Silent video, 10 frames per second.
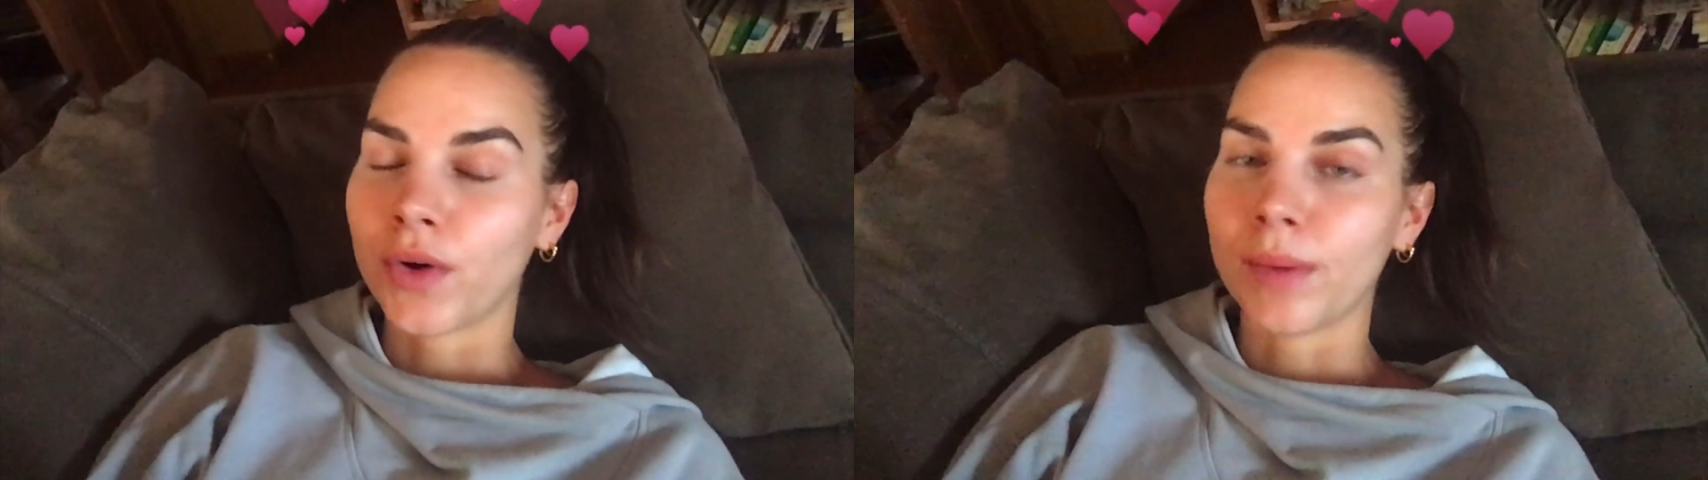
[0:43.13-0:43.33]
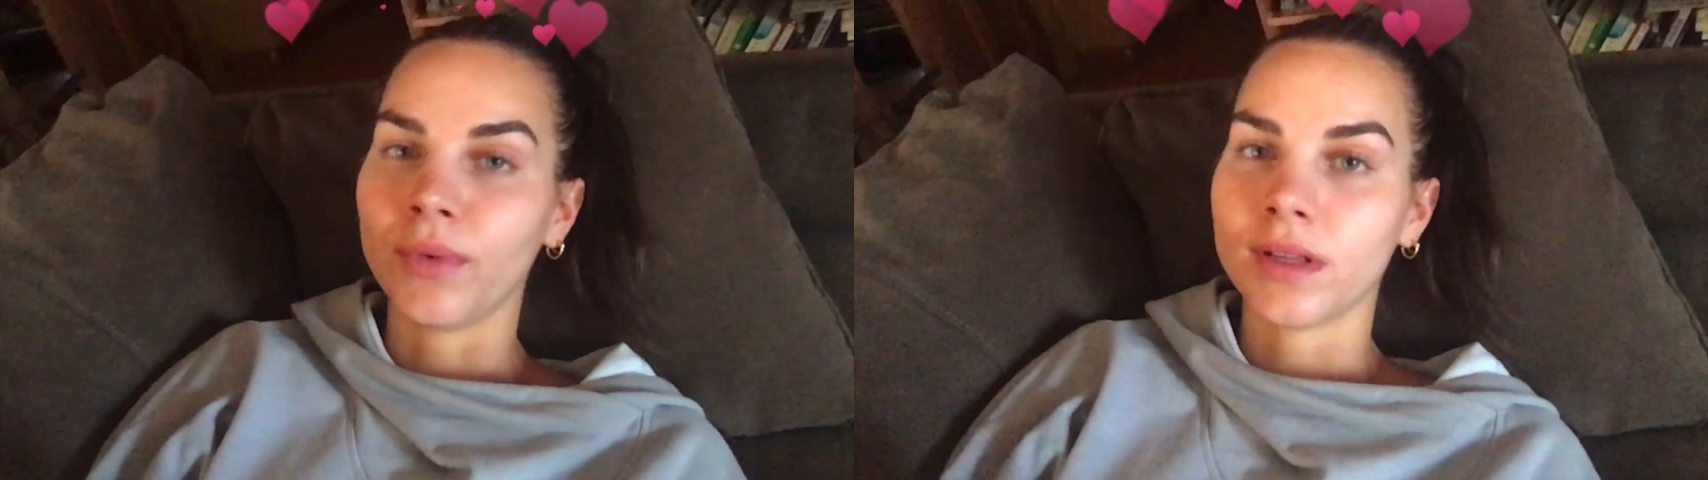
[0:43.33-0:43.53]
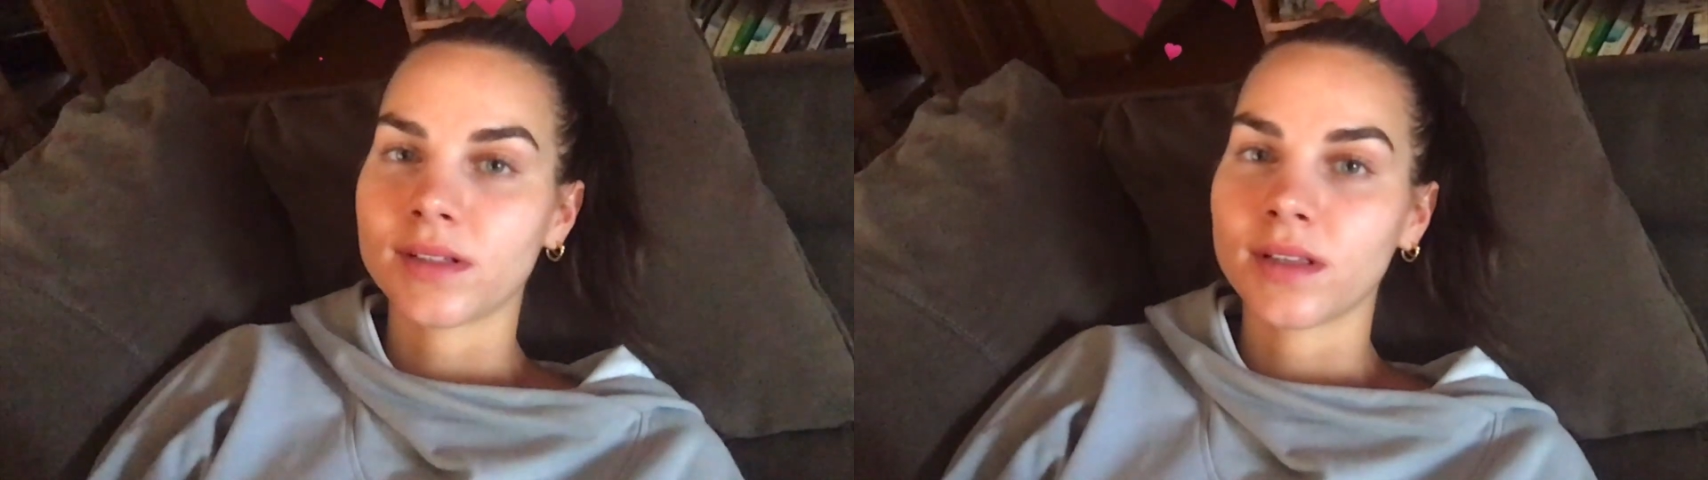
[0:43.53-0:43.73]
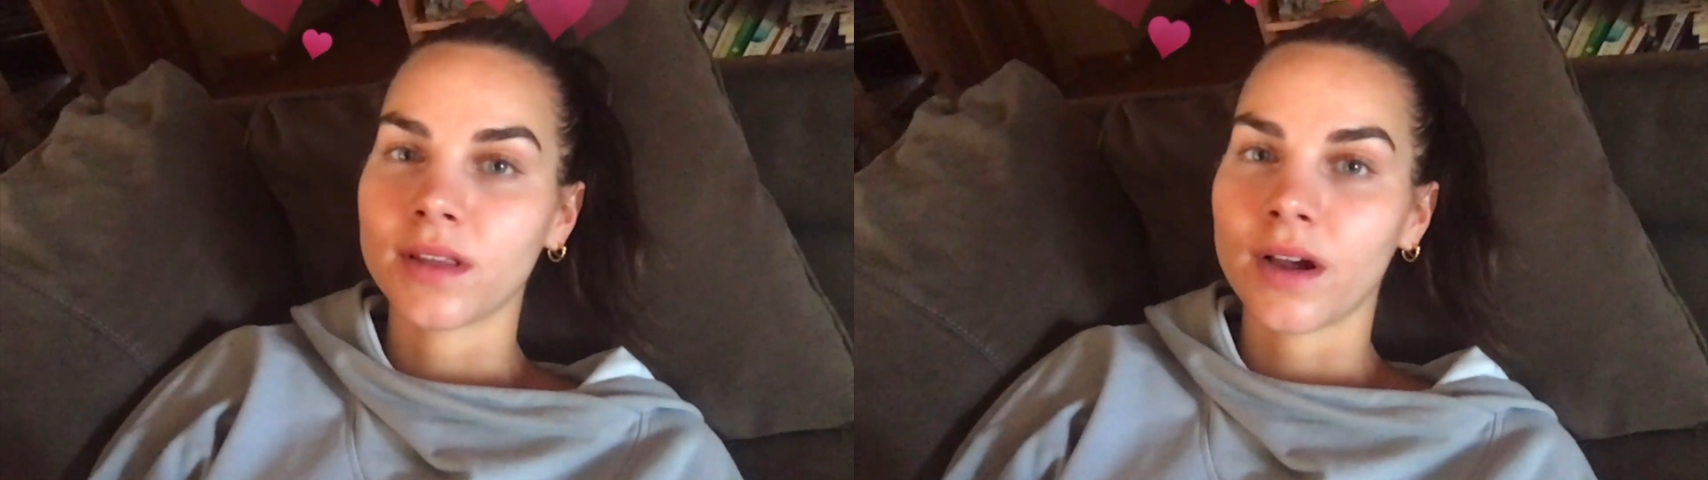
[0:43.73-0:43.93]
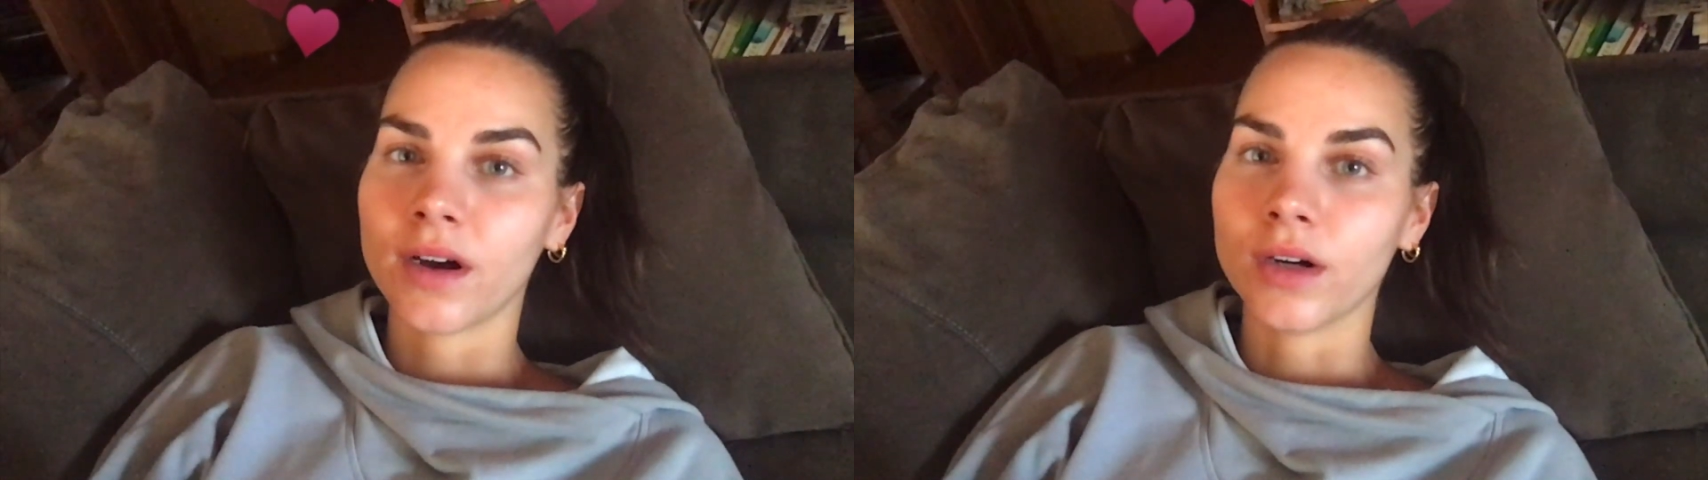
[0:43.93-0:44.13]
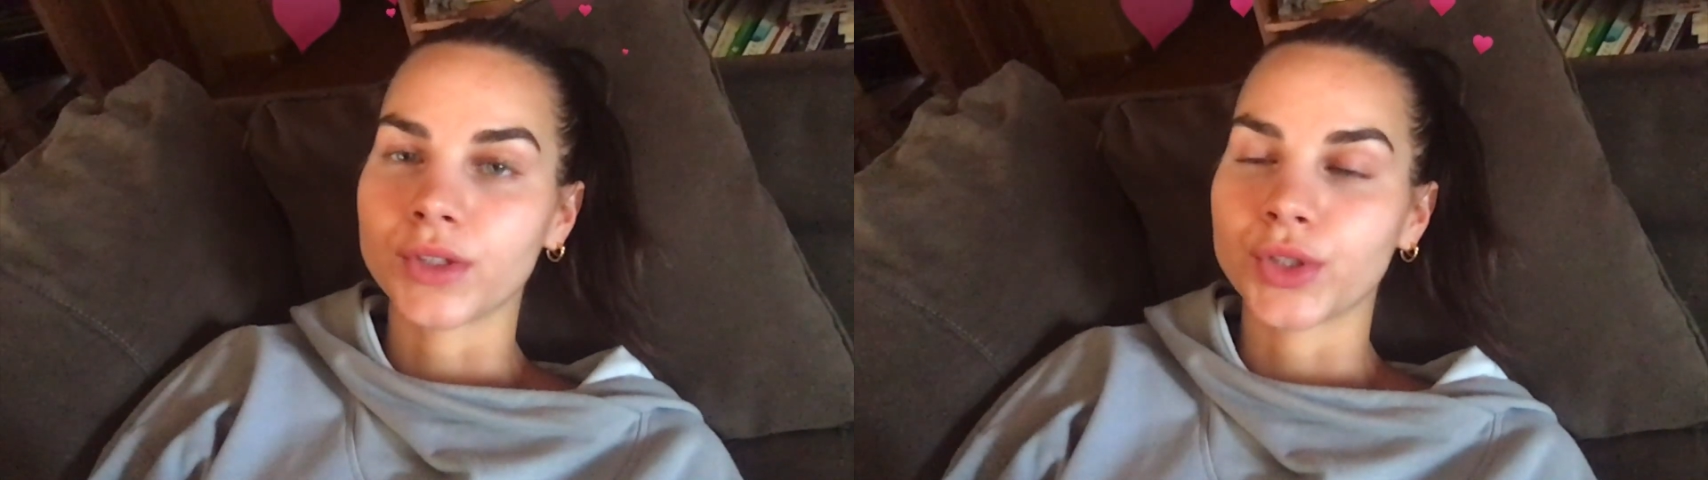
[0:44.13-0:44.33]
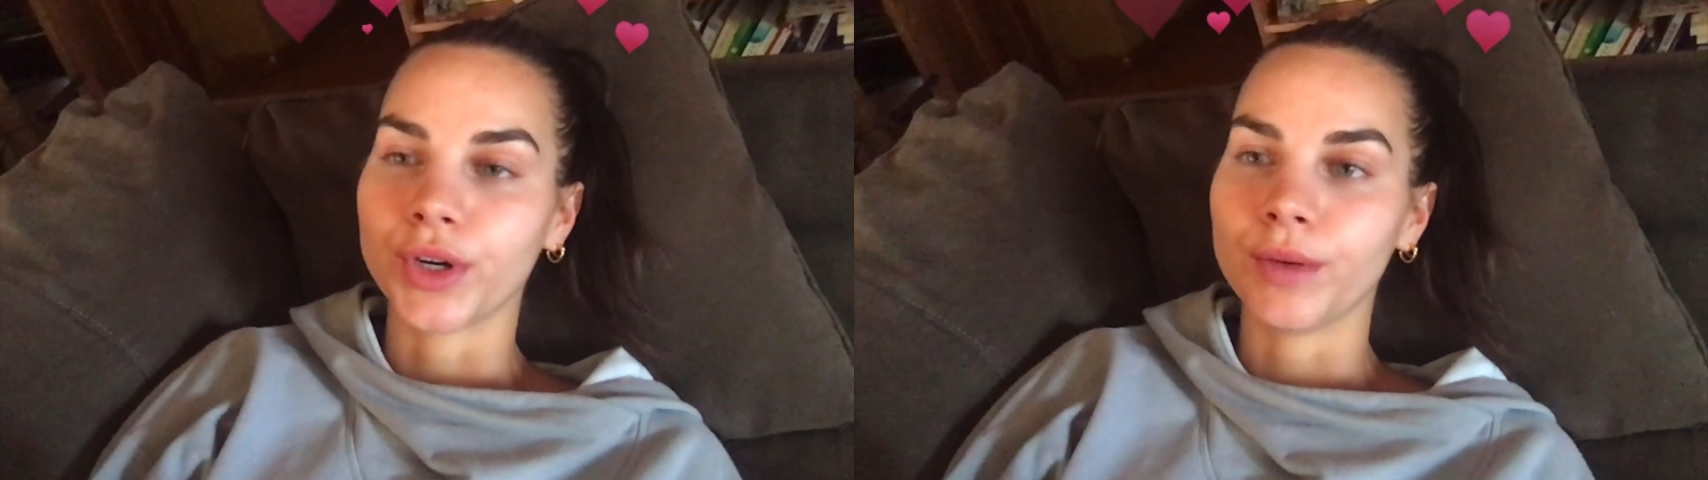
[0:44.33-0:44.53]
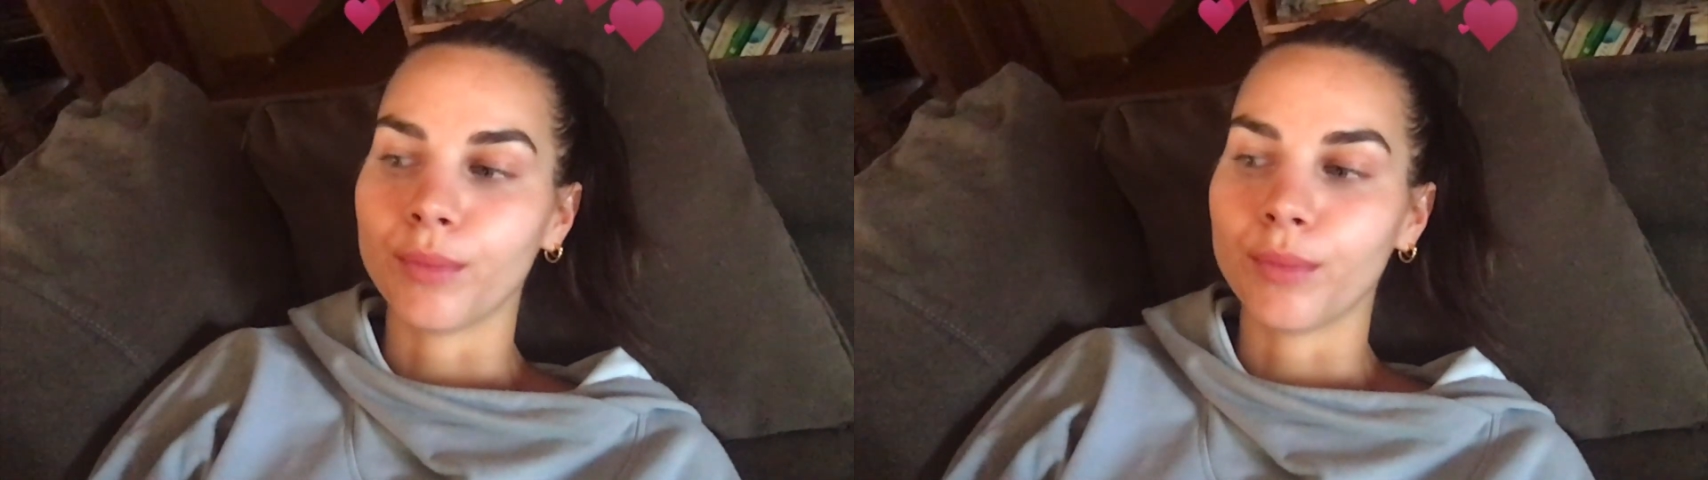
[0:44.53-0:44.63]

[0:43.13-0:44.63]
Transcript: I'm realizing that there are certain